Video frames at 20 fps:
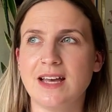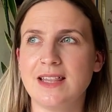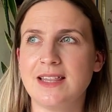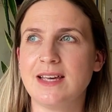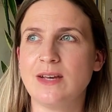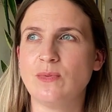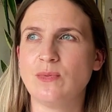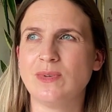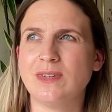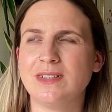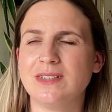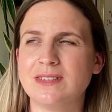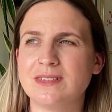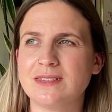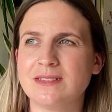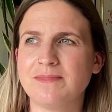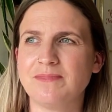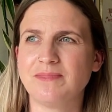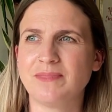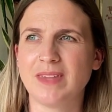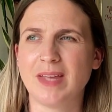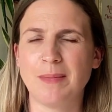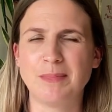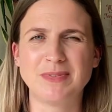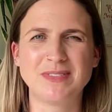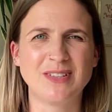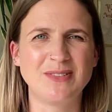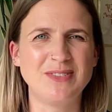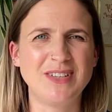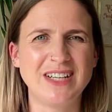I think it was
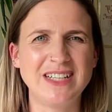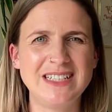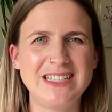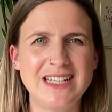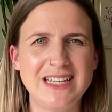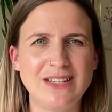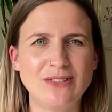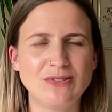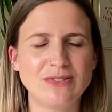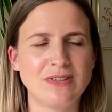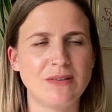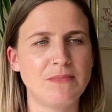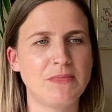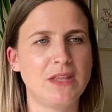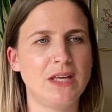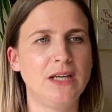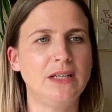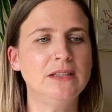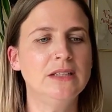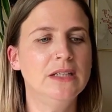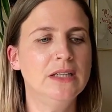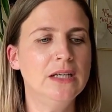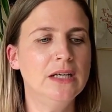episode 19 or something.